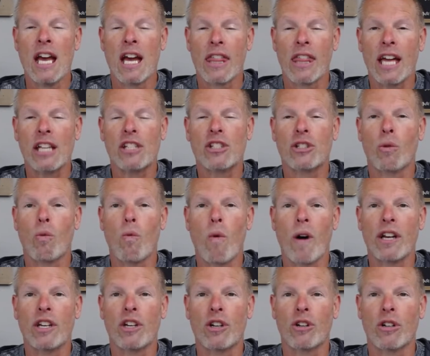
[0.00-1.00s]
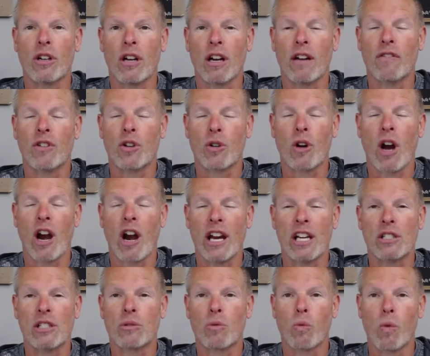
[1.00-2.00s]
That's the wonder of
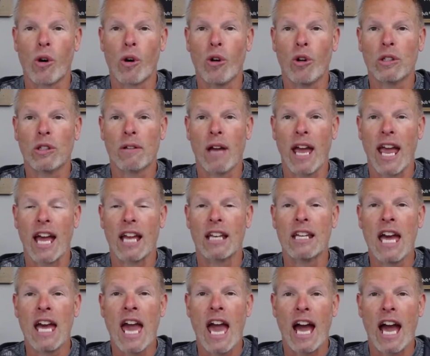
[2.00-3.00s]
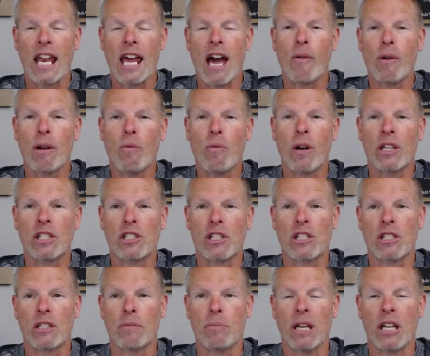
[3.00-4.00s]
Christ's world and how he wants us
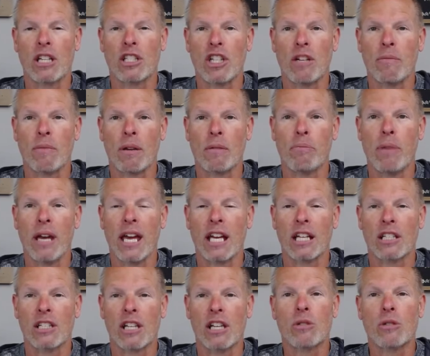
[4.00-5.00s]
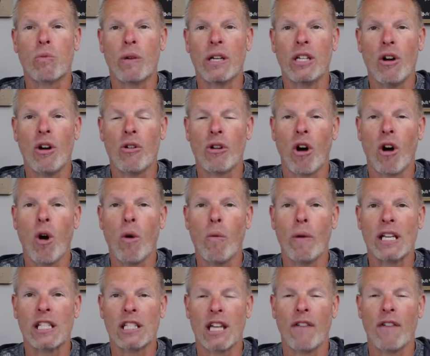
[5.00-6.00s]
to be as human beings, is we don't
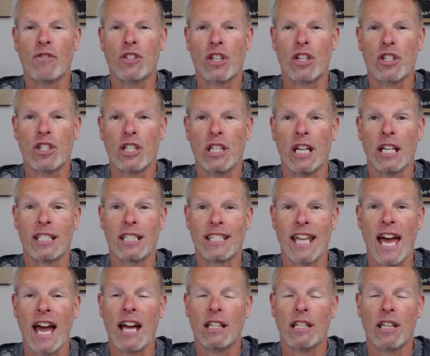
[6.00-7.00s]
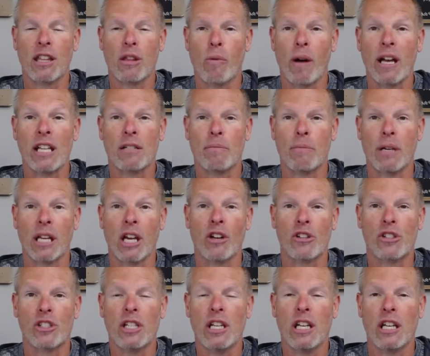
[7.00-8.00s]
always have to see exactly the way somebody
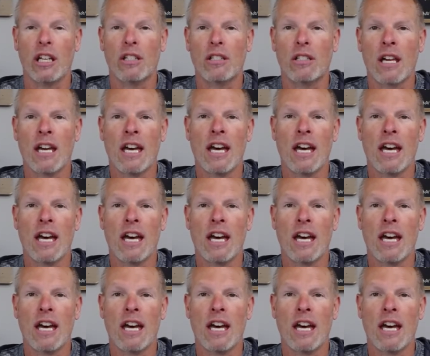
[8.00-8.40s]
else sees.